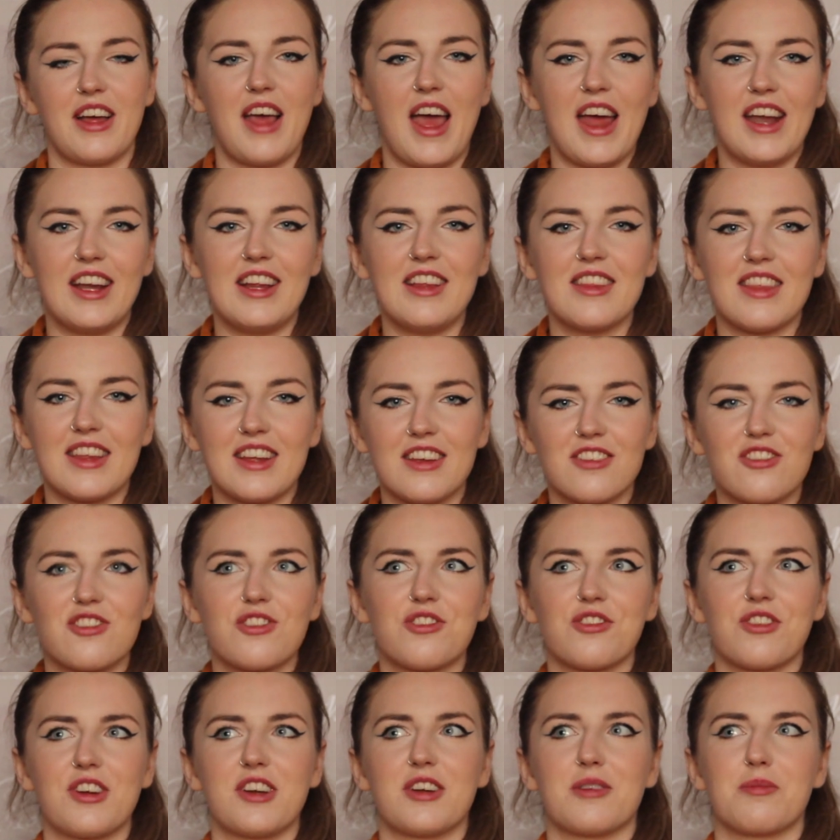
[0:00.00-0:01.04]
anything
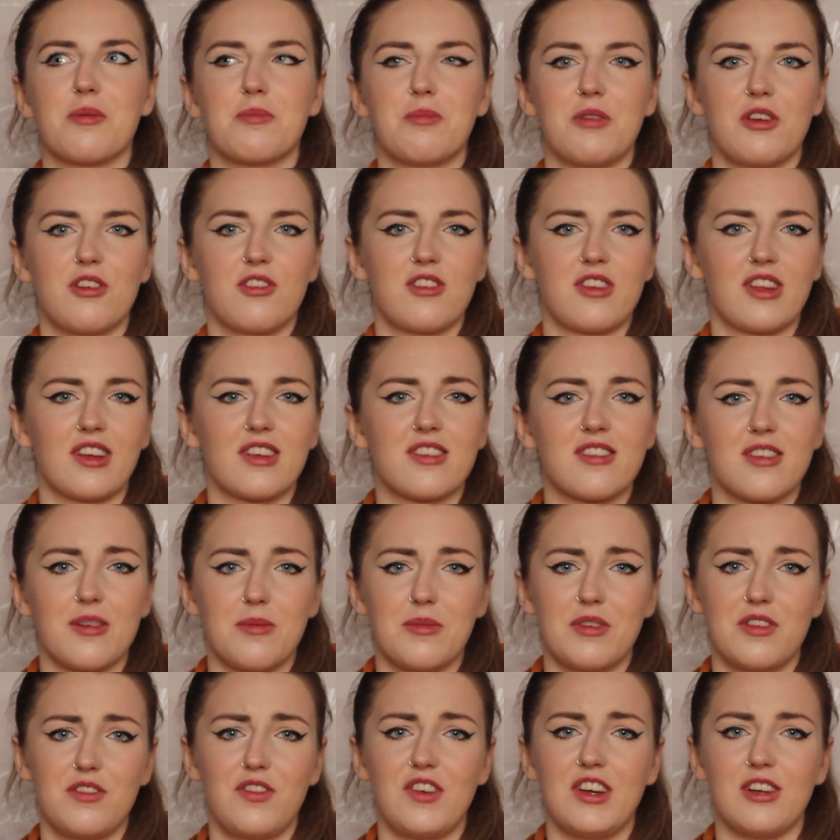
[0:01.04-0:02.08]
straight up abuse, like some
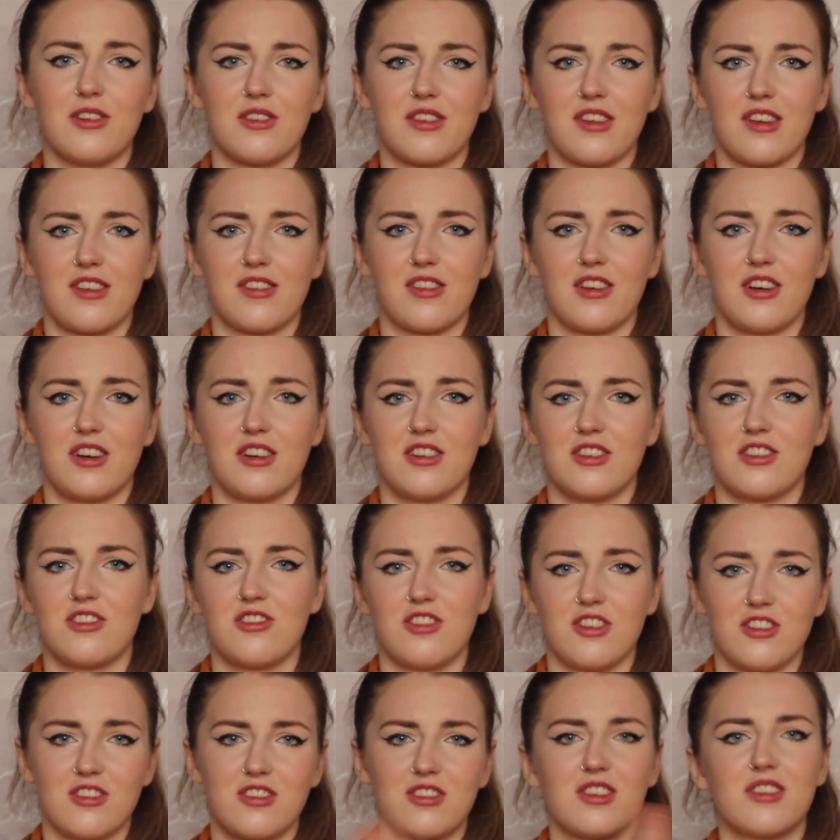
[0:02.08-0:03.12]
of the videos I saw, is
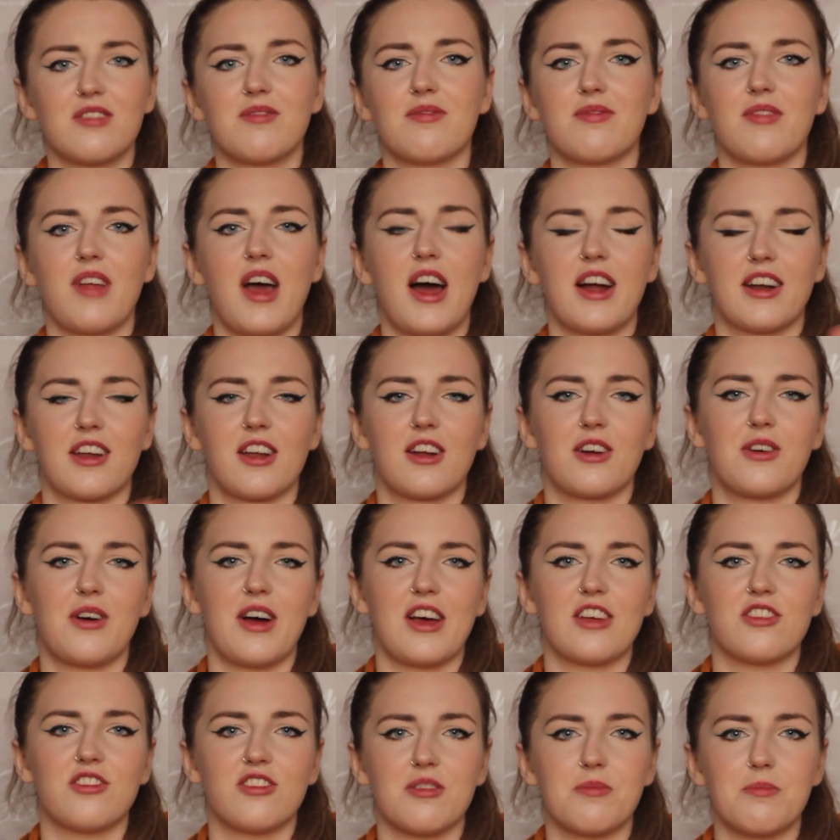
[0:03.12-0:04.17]
just out of the
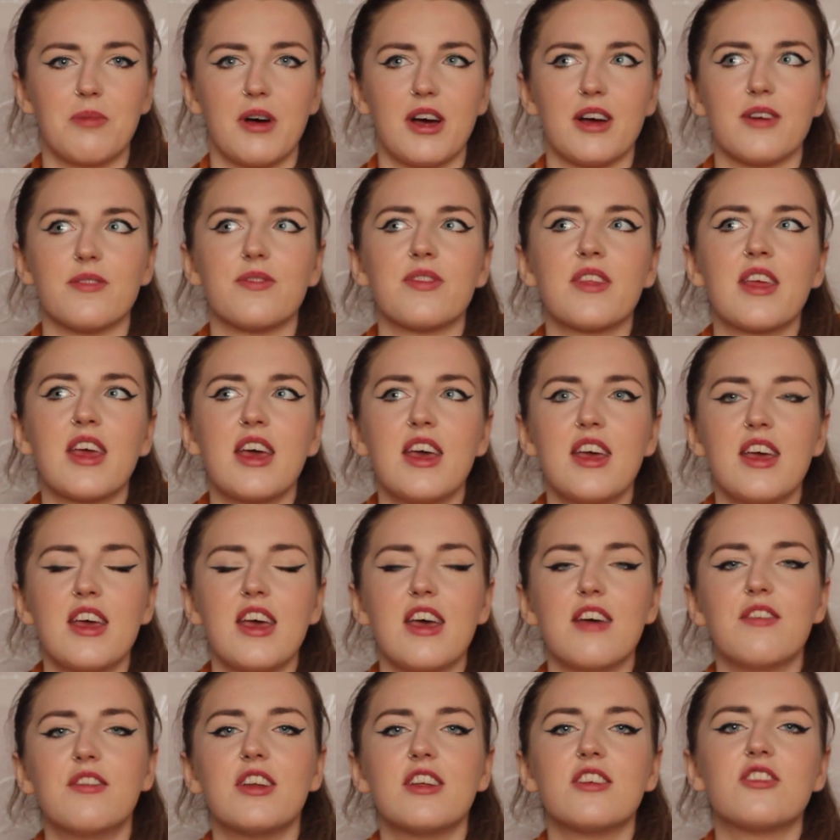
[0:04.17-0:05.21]
question. But
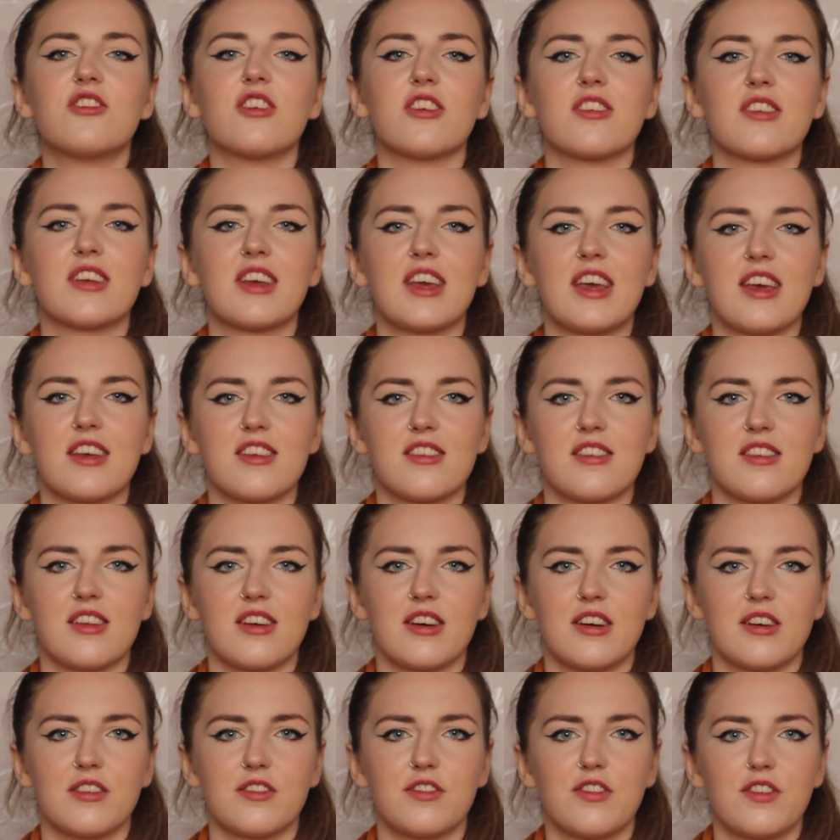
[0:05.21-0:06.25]
if it is just a case
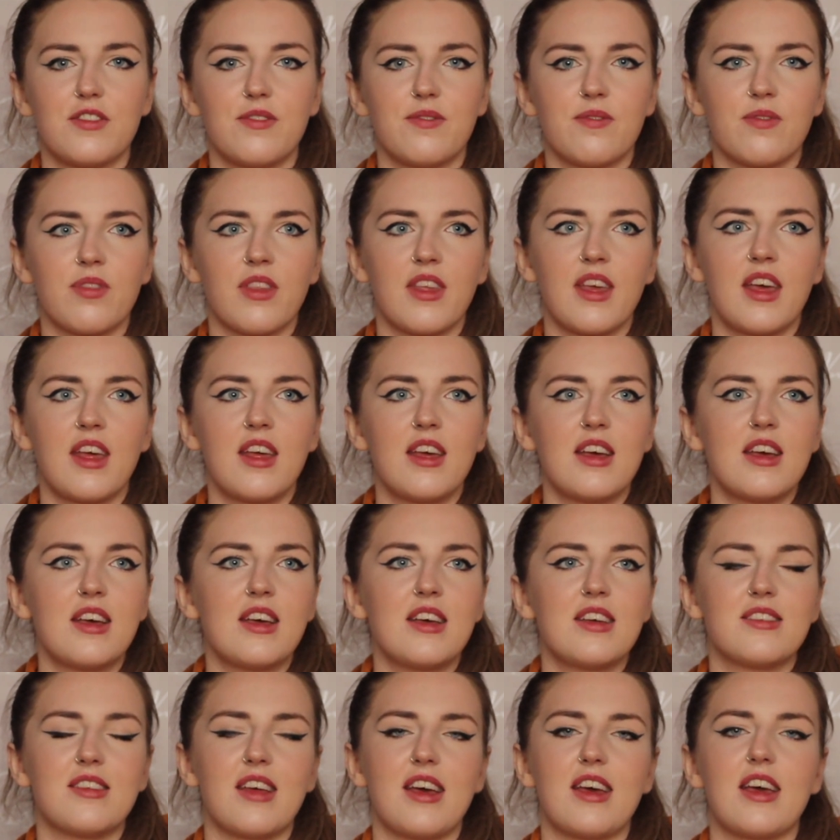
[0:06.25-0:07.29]
of,
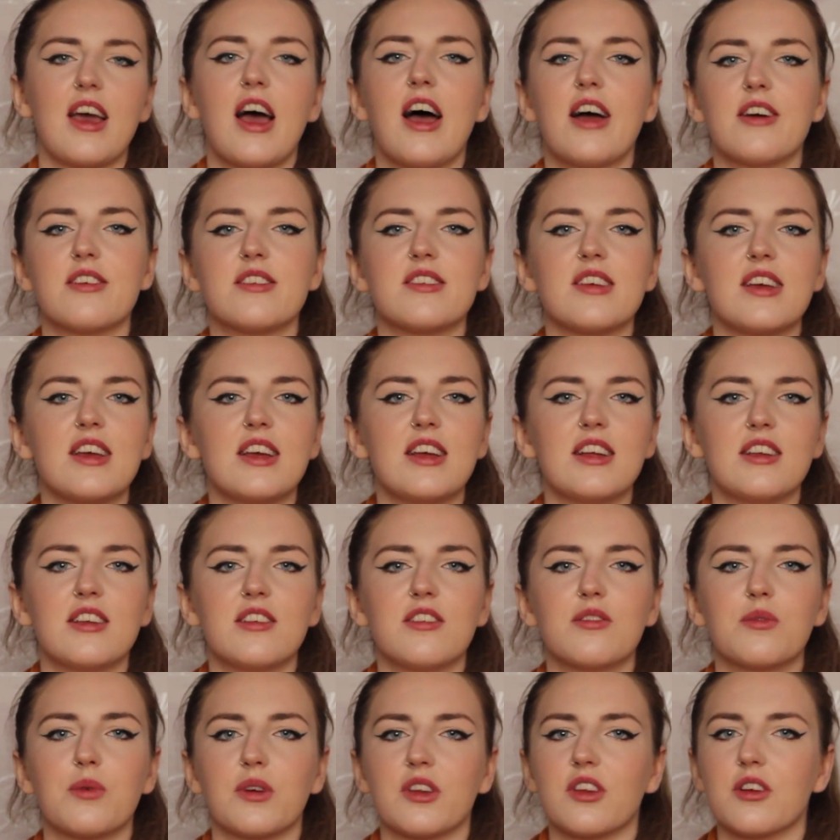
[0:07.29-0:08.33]
say,
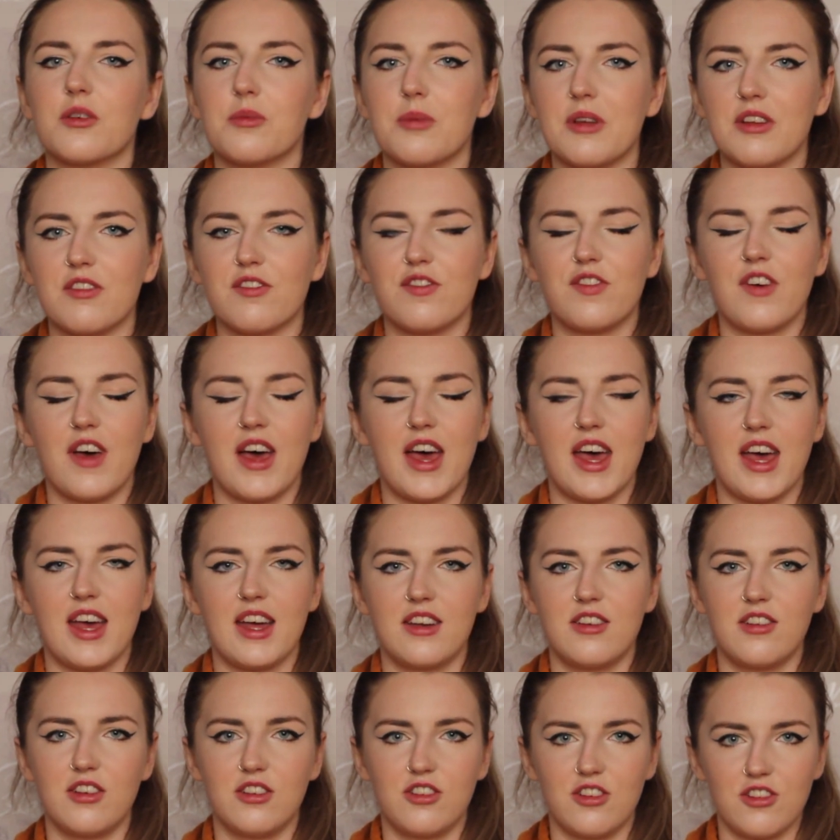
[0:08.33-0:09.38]
housing, what they're being
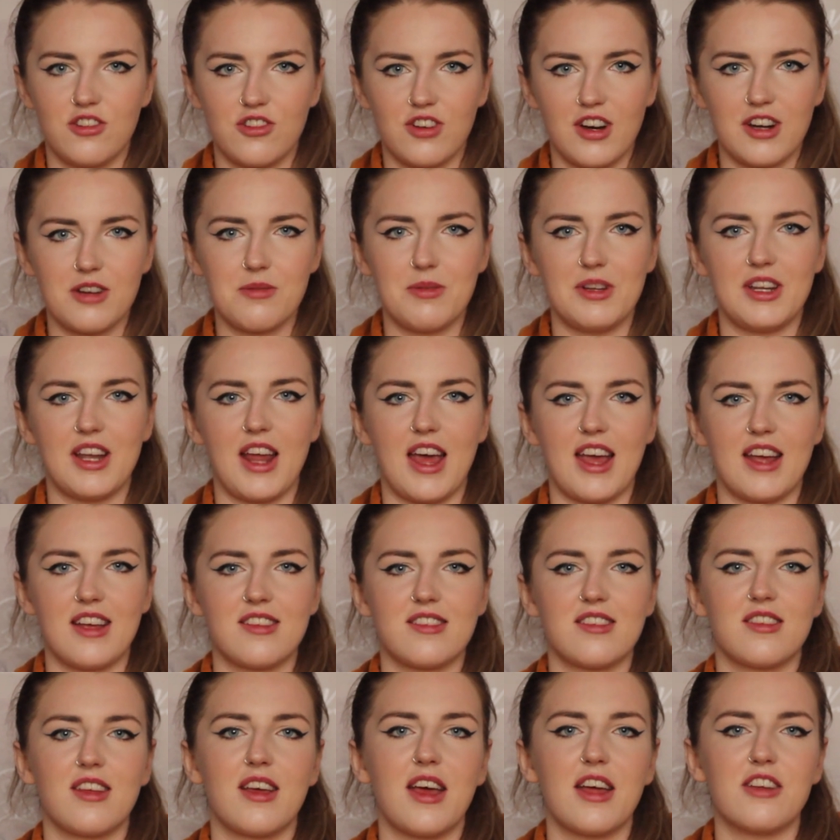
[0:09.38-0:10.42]
fed, just try to be
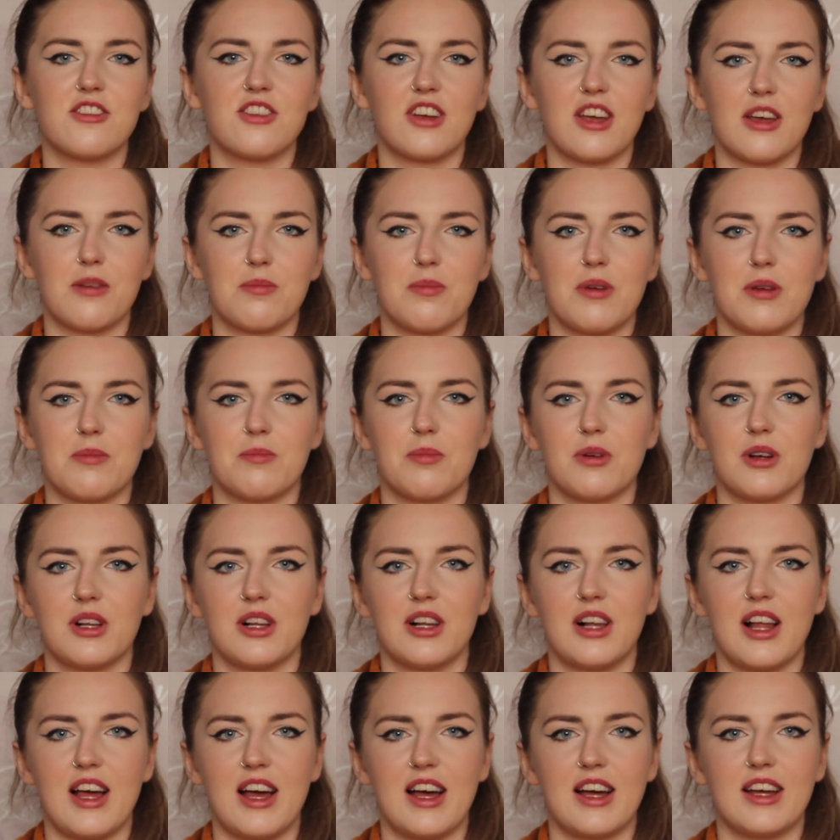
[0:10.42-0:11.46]
nice, educate
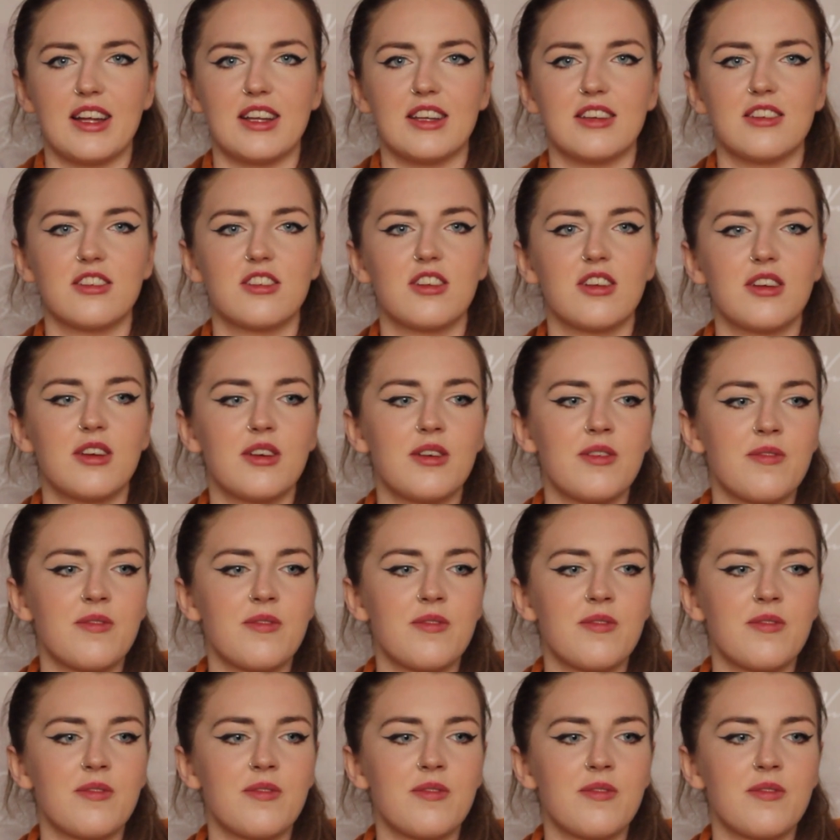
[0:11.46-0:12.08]
people, and